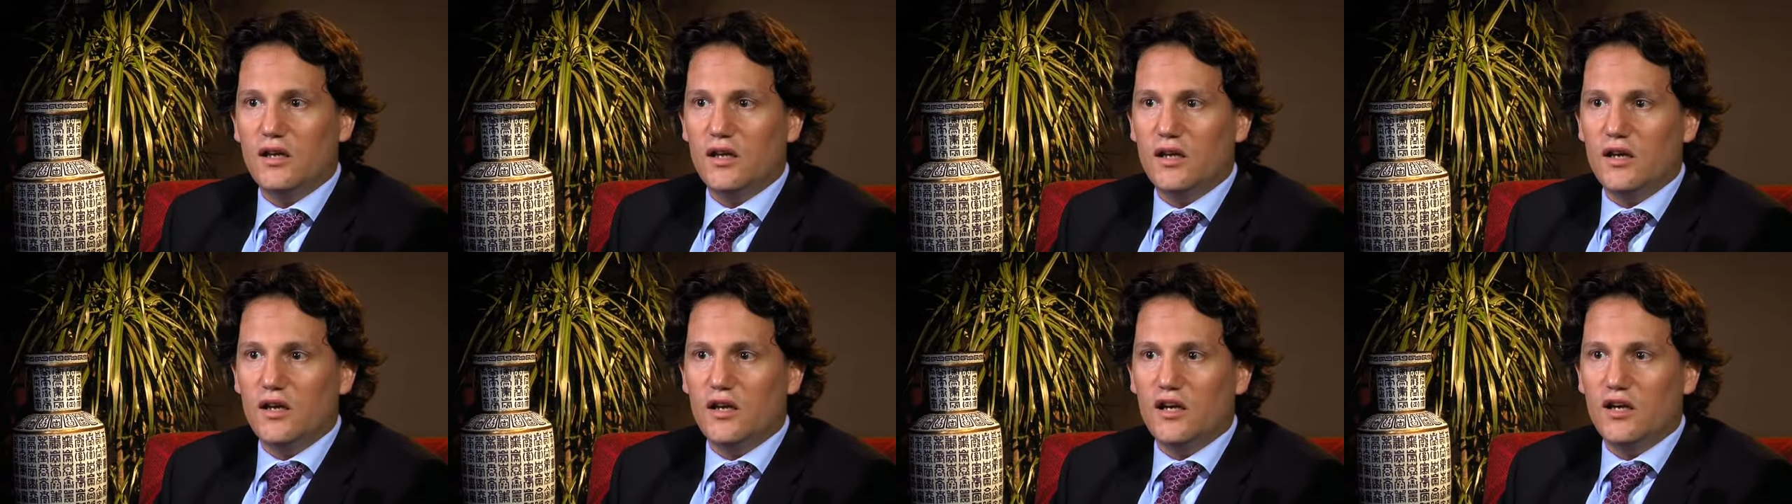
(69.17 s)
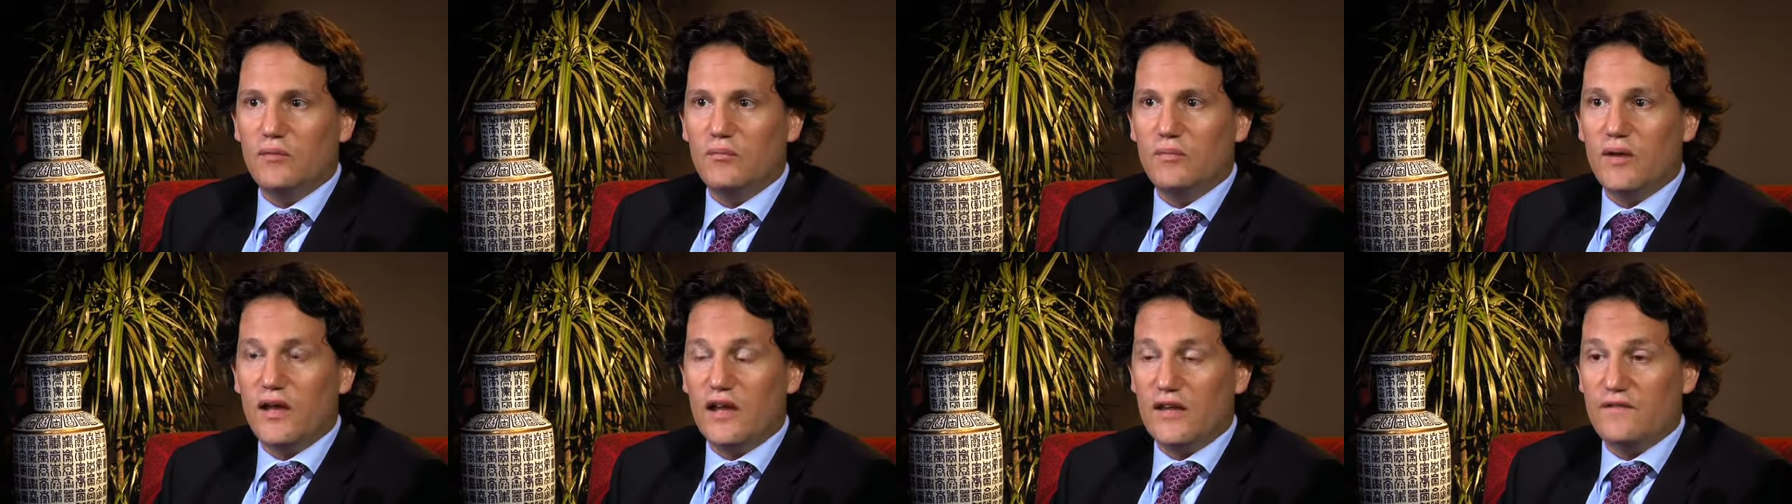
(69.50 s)

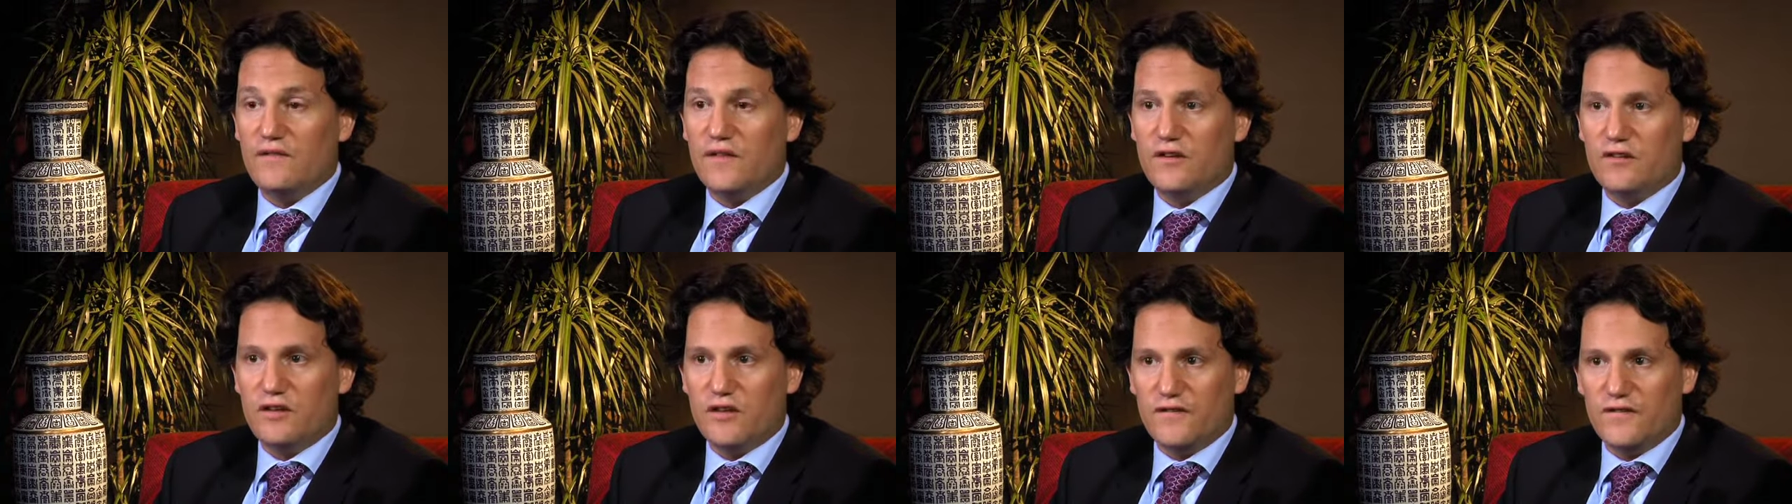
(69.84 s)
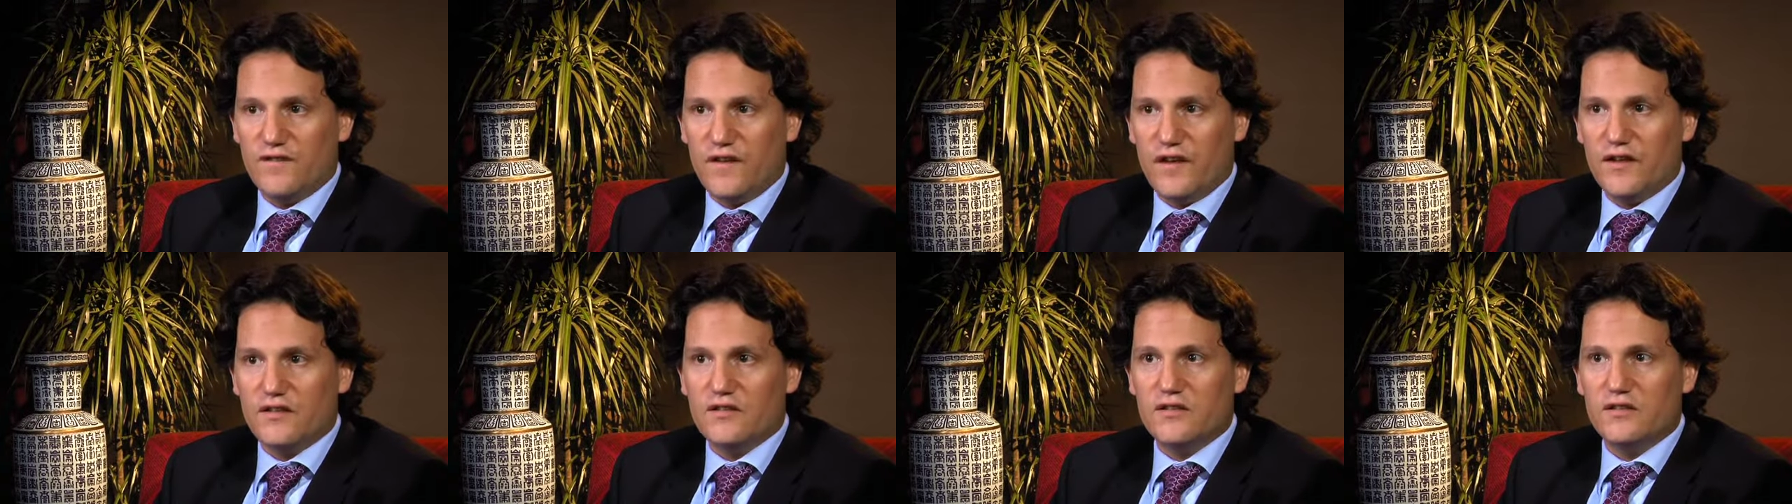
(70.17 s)
a very
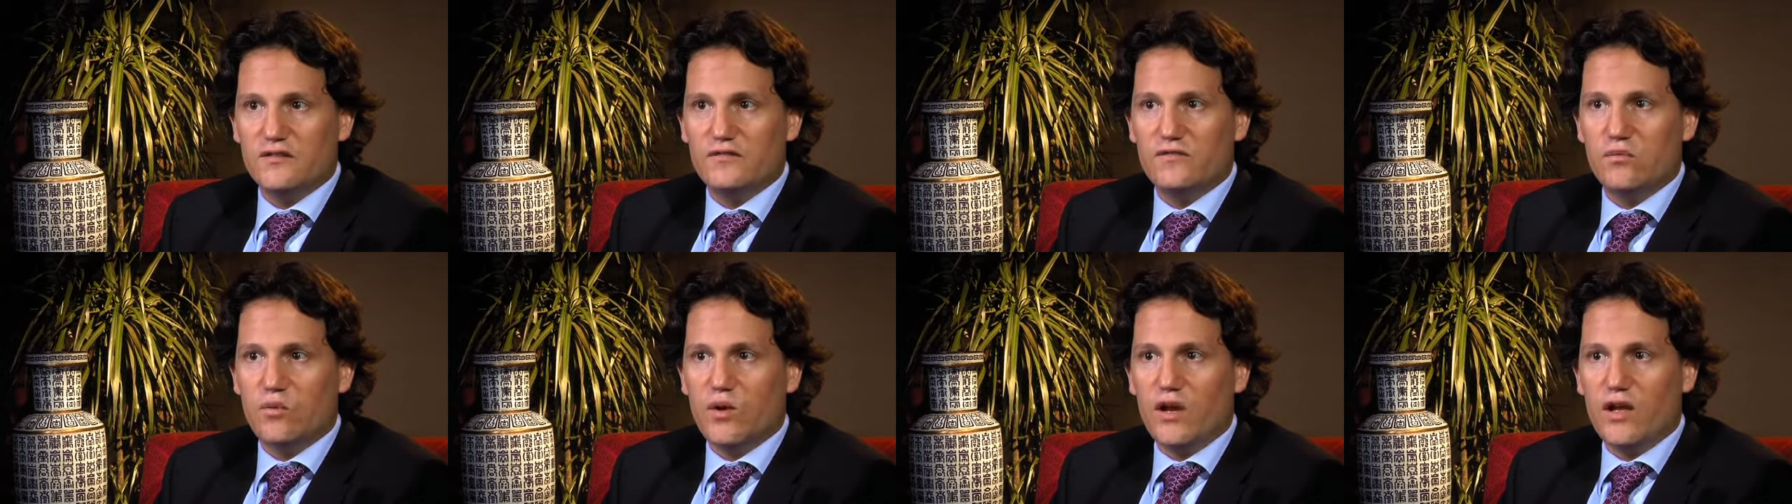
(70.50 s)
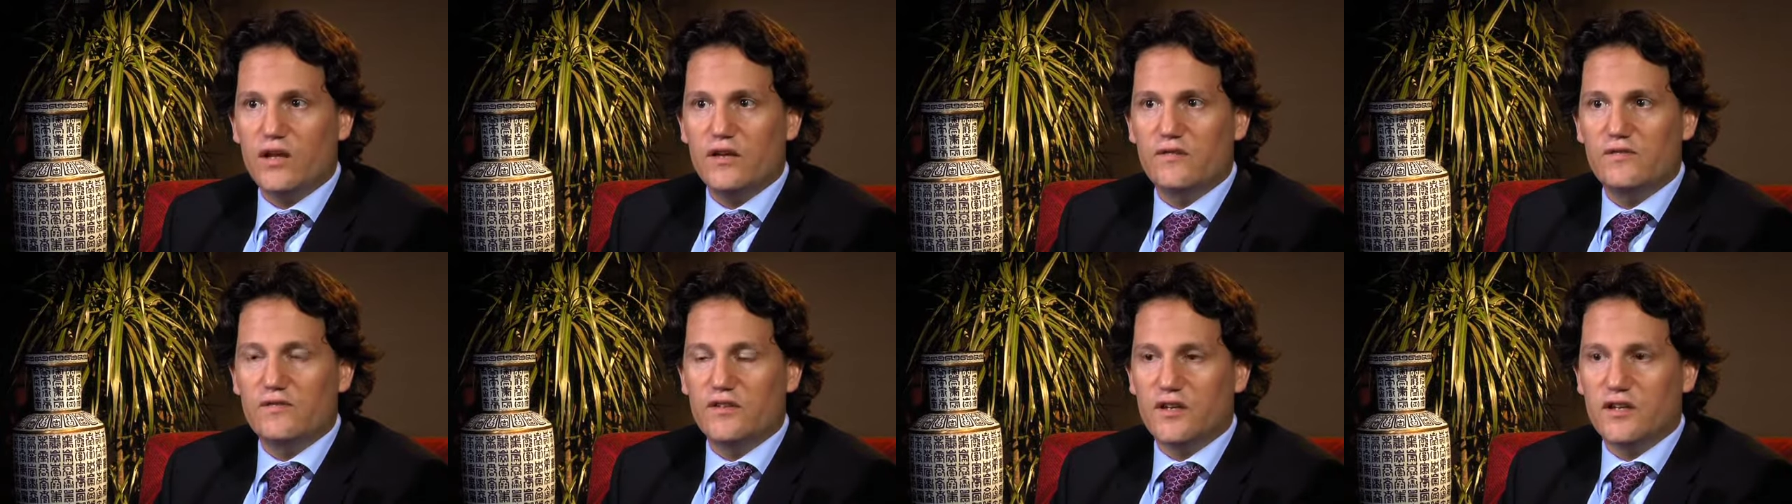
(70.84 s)
effective
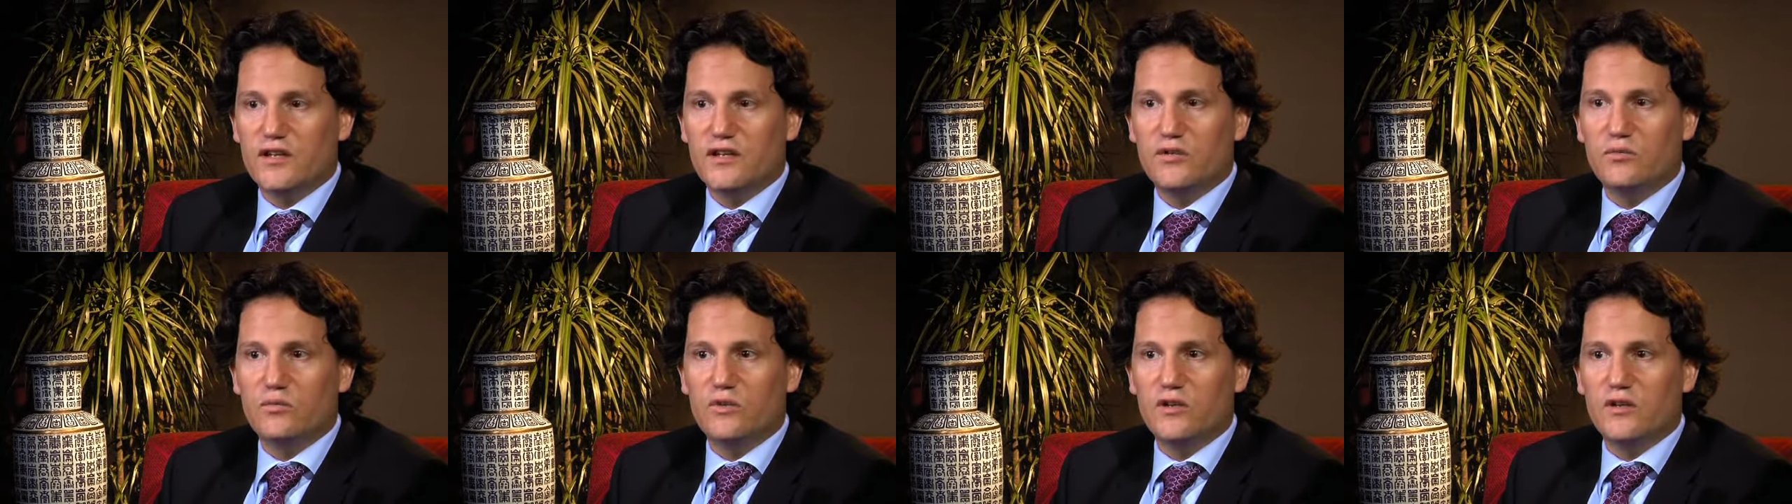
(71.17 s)
way of dealing